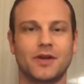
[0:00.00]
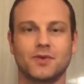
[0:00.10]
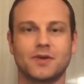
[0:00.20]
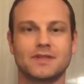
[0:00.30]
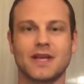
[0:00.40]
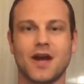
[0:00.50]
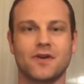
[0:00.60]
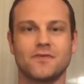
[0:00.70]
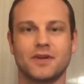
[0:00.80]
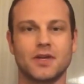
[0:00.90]
I'll do an
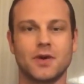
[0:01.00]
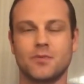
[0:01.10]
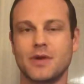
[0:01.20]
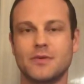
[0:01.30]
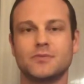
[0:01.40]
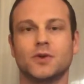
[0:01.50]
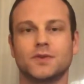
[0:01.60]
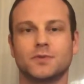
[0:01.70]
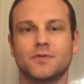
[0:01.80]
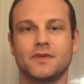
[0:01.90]
entire video and maybe
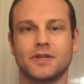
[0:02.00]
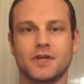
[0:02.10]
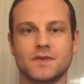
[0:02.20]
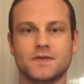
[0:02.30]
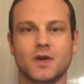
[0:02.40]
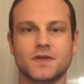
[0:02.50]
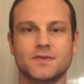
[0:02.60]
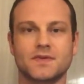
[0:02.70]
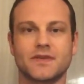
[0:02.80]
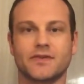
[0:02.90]
multiple videos on
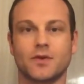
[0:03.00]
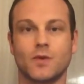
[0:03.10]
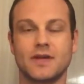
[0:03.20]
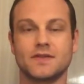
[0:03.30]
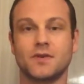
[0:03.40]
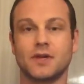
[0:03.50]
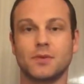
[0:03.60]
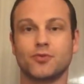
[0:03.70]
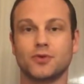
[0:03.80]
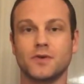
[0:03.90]
specific ways that you can
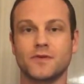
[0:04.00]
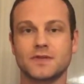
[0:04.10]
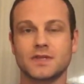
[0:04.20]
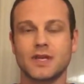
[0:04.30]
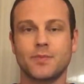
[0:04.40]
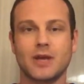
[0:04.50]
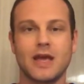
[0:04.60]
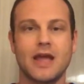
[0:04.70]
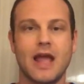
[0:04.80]
improve your sleep